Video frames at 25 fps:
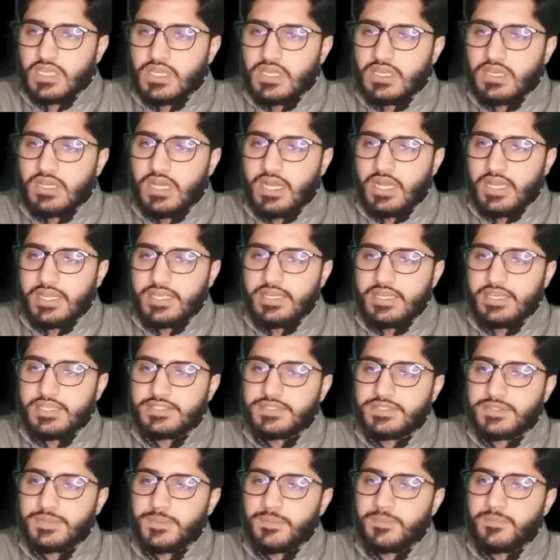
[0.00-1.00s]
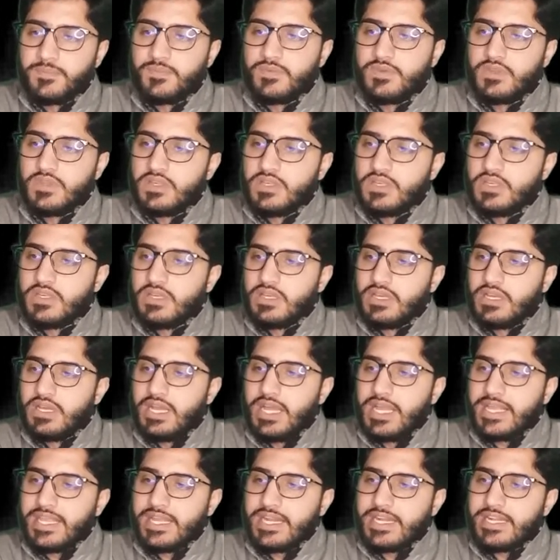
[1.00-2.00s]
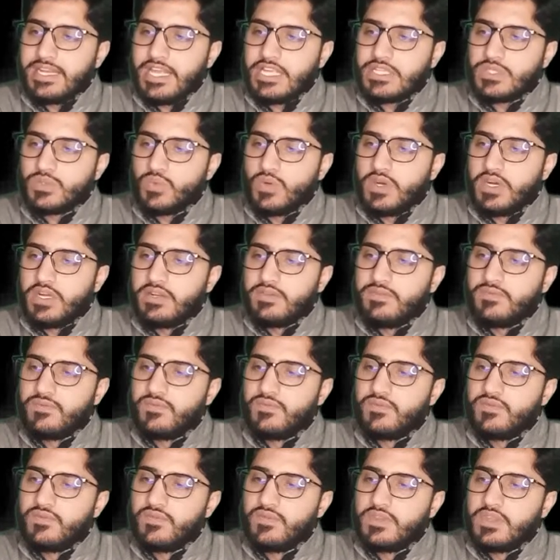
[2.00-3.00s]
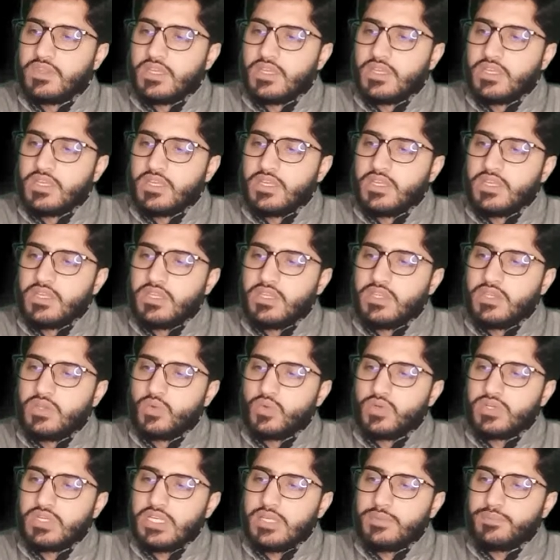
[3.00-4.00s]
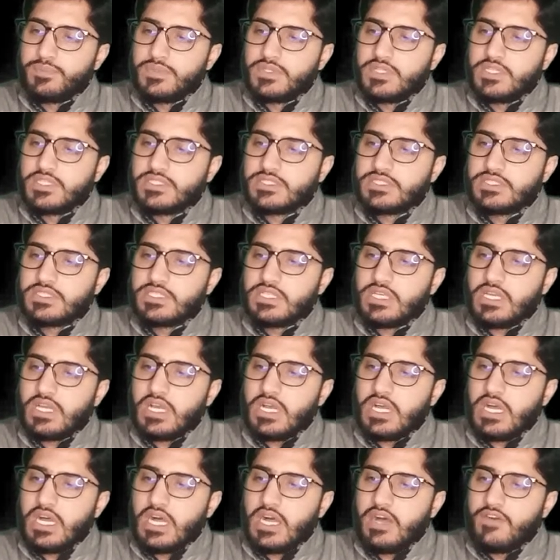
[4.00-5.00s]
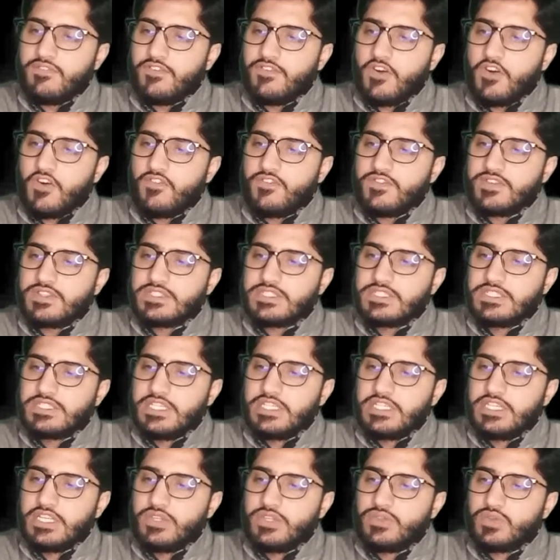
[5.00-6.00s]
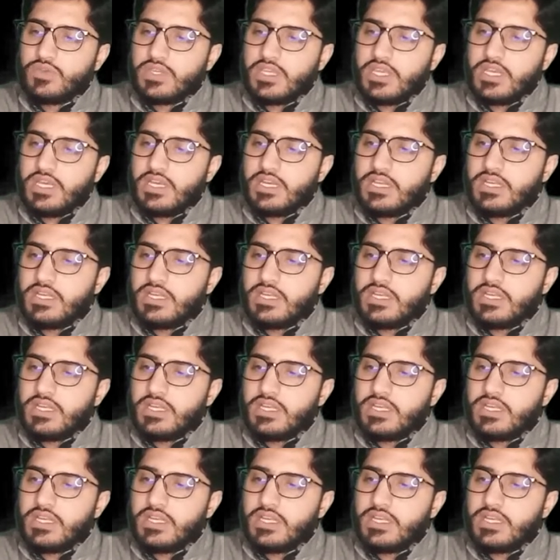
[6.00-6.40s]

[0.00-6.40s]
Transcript: I guess I can write h1 ut plus half of gt square.